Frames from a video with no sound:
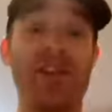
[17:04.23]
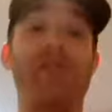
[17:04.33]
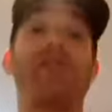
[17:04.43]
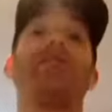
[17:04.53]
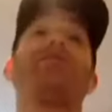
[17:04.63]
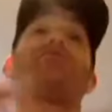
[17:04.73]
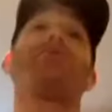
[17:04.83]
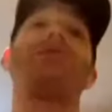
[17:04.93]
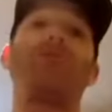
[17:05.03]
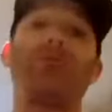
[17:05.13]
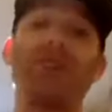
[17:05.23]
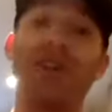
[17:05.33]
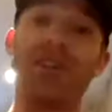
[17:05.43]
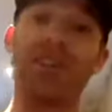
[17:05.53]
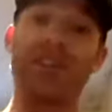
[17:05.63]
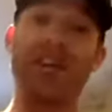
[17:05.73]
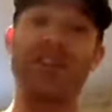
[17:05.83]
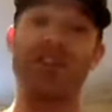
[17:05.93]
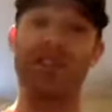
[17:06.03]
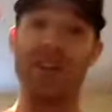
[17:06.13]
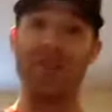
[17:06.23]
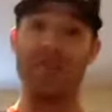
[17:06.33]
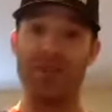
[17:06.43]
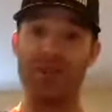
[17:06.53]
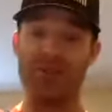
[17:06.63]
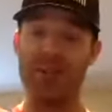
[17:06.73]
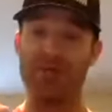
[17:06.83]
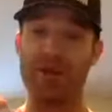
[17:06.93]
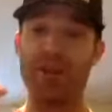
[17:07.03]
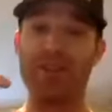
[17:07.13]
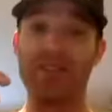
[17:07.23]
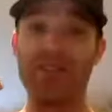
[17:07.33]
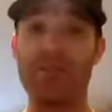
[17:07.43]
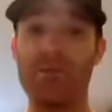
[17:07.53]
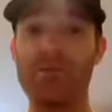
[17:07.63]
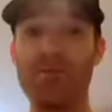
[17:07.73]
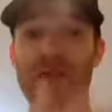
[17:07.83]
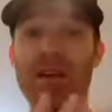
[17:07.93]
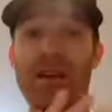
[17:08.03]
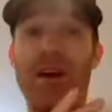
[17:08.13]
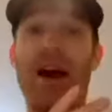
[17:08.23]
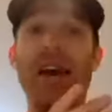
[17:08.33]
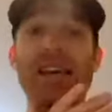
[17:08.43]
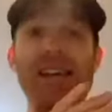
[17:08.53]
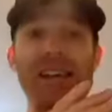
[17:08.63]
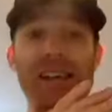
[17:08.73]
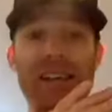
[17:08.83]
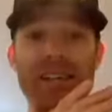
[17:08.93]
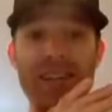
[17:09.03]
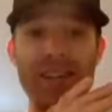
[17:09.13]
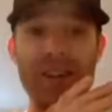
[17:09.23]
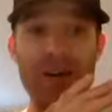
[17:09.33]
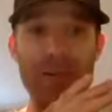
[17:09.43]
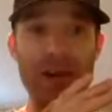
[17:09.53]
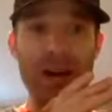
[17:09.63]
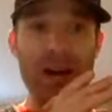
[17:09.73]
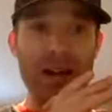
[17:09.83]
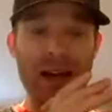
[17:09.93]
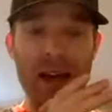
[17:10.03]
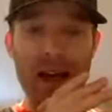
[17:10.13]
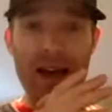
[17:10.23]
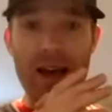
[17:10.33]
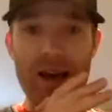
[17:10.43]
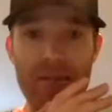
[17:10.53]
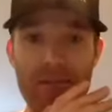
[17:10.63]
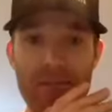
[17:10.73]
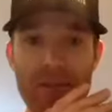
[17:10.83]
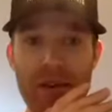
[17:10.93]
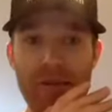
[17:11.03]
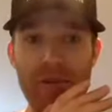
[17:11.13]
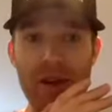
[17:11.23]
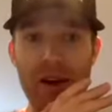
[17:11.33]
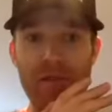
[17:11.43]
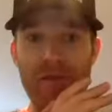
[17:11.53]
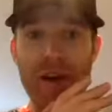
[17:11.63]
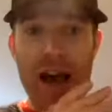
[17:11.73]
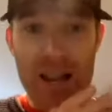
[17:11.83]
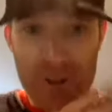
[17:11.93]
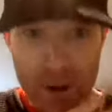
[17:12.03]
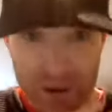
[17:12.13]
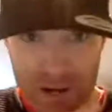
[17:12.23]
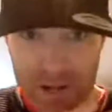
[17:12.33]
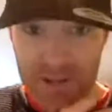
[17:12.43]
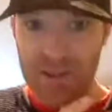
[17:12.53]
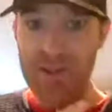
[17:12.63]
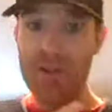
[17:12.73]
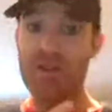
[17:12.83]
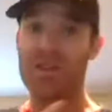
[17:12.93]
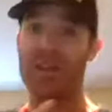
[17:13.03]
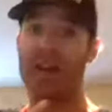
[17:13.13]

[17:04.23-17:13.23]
you can agree with that one, guys, again, just type in agree, right? So again, guys, thanks for hopping on. If you got value out of this, just